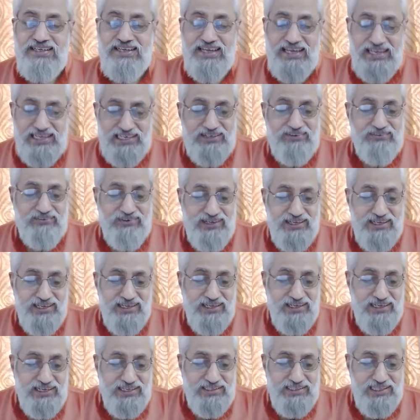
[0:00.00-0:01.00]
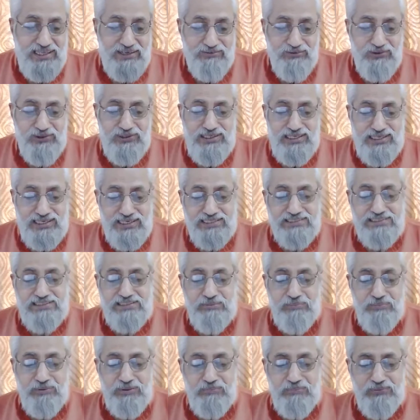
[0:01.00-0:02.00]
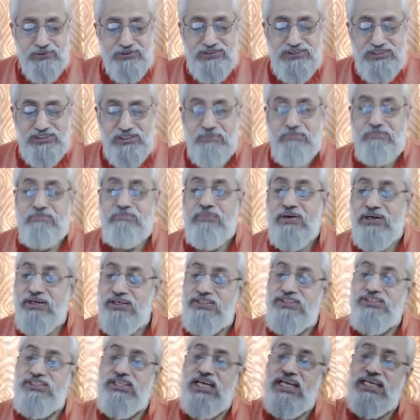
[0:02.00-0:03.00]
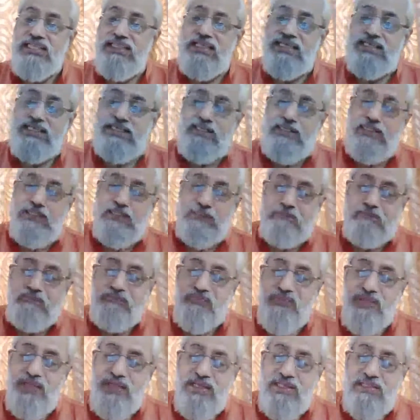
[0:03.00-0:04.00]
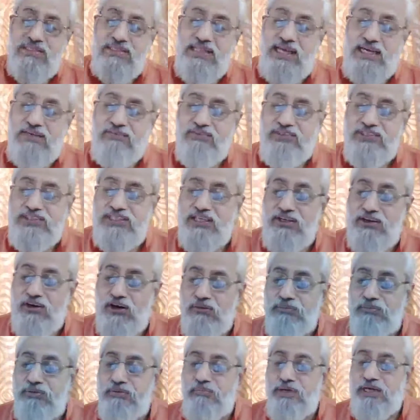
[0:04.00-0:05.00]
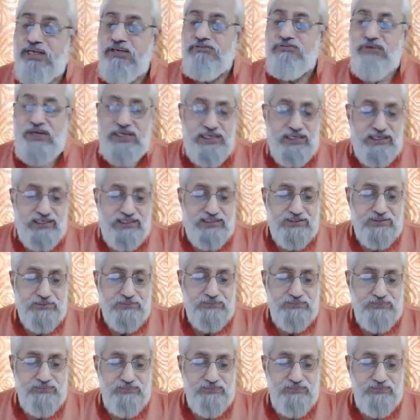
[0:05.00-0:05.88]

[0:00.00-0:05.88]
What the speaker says: Anyway, therefore, nirastha prapancham paricheda heenam, that which cannot be made finite.